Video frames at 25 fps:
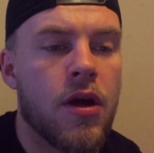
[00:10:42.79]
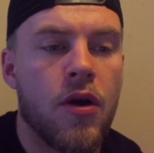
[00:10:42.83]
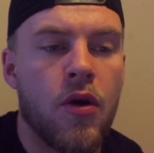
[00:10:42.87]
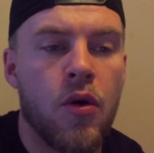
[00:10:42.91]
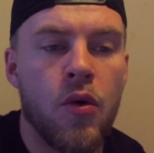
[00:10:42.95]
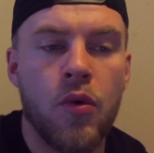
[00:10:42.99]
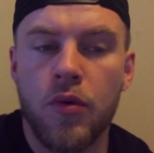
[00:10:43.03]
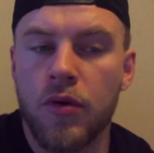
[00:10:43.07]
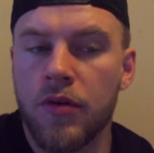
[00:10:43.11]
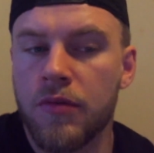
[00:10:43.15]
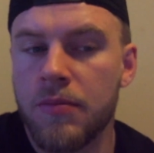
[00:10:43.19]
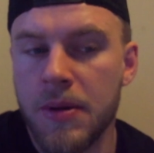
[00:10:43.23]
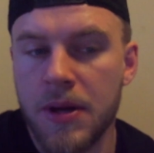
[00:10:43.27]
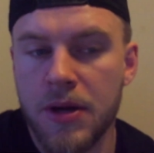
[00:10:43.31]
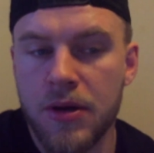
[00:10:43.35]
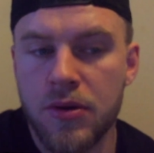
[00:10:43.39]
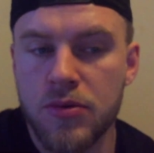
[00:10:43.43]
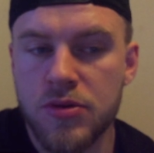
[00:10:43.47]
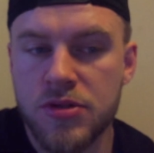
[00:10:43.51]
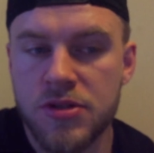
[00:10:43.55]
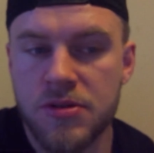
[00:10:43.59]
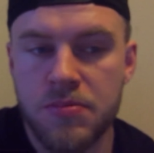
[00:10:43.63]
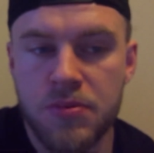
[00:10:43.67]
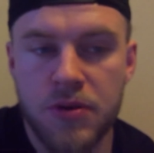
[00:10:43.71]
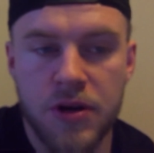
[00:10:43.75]
All the
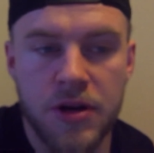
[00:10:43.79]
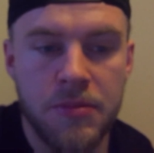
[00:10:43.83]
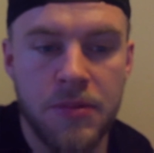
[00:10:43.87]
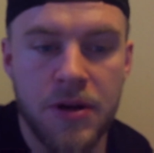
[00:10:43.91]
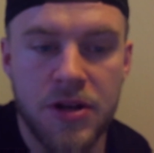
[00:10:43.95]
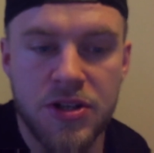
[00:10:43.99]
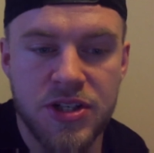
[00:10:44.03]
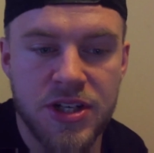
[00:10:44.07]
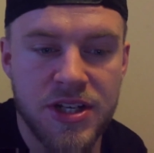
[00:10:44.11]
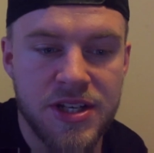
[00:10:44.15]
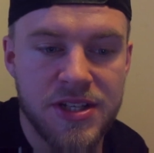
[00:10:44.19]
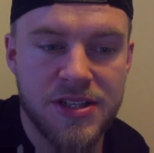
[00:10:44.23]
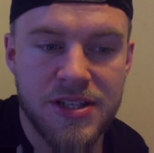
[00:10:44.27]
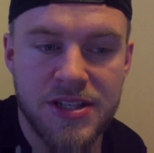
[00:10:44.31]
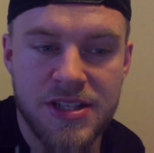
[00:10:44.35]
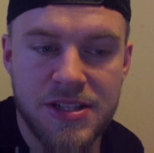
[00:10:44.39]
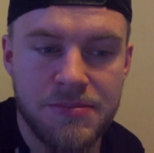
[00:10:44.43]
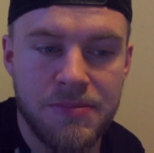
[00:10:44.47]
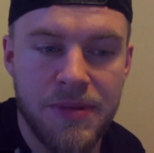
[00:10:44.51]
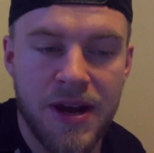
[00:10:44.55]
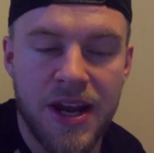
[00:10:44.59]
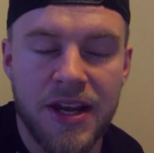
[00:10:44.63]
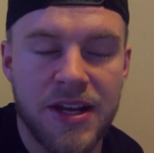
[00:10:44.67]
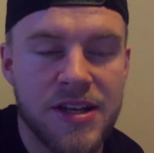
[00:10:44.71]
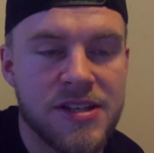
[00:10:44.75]
meals are pretty much easy
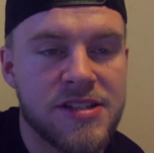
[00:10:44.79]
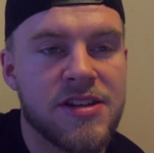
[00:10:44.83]
to make.